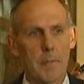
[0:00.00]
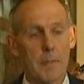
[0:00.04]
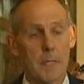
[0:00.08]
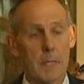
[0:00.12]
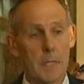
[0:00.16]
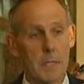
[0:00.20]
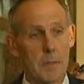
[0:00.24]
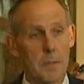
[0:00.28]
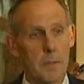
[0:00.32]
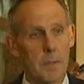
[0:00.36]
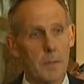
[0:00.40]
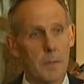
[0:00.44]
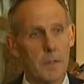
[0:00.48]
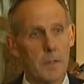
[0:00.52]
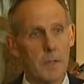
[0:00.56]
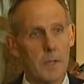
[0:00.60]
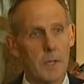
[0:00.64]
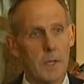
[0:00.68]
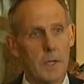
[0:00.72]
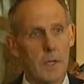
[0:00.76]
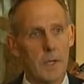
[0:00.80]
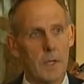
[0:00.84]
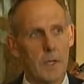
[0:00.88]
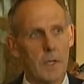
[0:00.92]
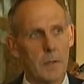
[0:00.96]
But that
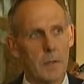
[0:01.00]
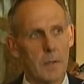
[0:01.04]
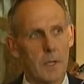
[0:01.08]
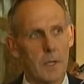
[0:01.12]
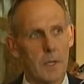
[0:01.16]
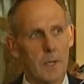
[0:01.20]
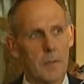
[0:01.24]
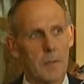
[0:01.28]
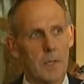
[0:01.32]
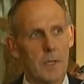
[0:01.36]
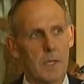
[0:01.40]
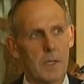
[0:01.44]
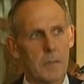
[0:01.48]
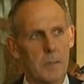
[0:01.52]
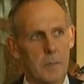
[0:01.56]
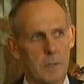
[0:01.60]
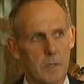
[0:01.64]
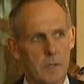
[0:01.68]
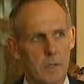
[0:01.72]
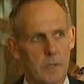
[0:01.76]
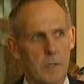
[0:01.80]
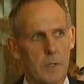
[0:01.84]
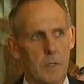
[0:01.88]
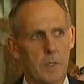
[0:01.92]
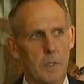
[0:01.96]
puts a bigger
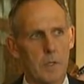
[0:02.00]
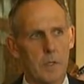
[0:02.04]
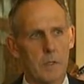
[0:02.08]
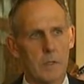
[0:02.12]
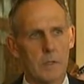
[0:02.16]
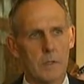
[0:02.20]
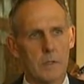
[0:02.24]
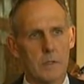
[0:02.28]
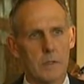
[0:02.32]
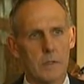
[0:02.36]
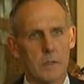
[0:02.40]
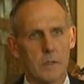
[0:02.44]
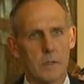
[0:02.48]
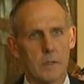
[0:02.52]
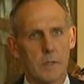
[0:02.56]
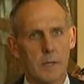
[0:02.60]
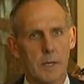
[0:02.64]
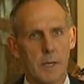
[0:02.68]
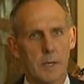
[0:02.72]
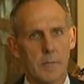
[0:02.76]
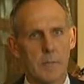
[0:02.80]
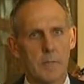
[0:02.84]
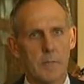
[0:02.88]
burden onto the